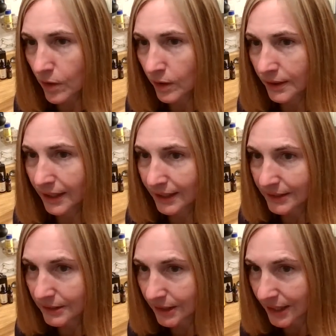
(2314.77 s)
on a
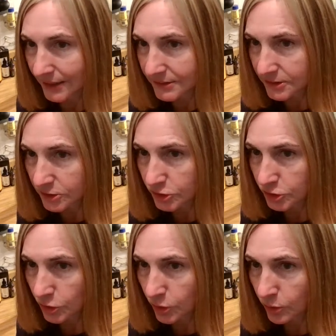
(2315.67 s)
glass
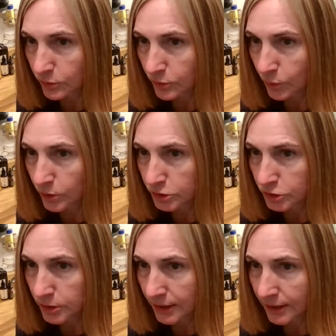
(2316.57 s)
stove or
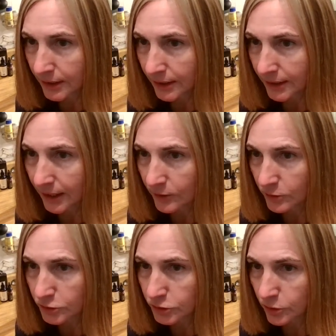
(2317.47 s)
should I get a
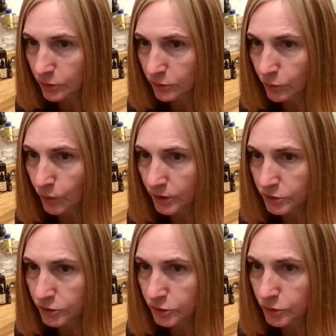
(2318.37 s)
canner stove?
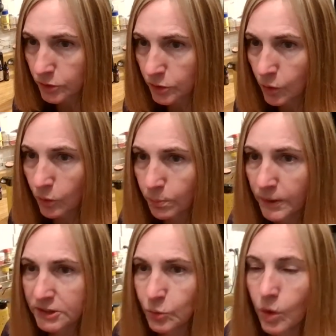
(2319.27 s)
Want to do the cold
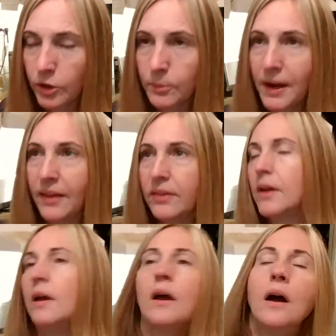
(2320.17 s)
press water bath.
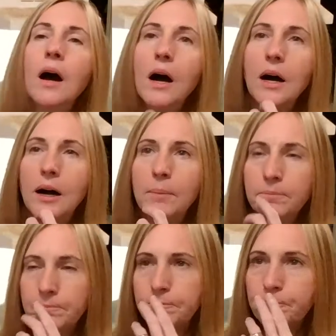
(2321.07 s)

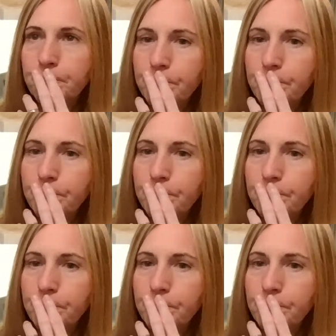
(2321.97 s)
Um,